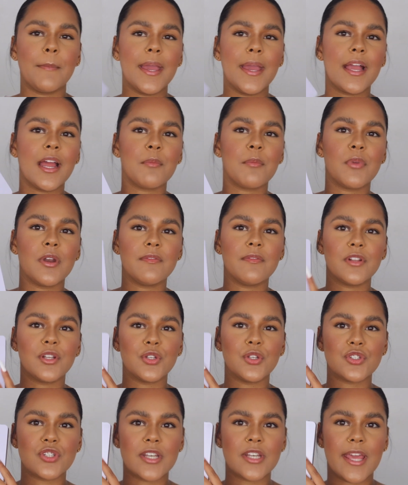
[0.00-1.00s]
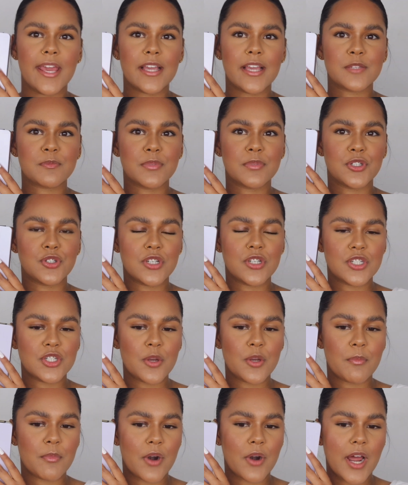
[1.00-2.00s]
Makeup Revolution X
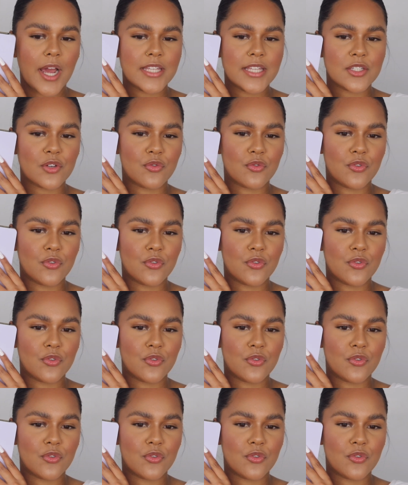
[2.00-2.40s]
Patricia Bright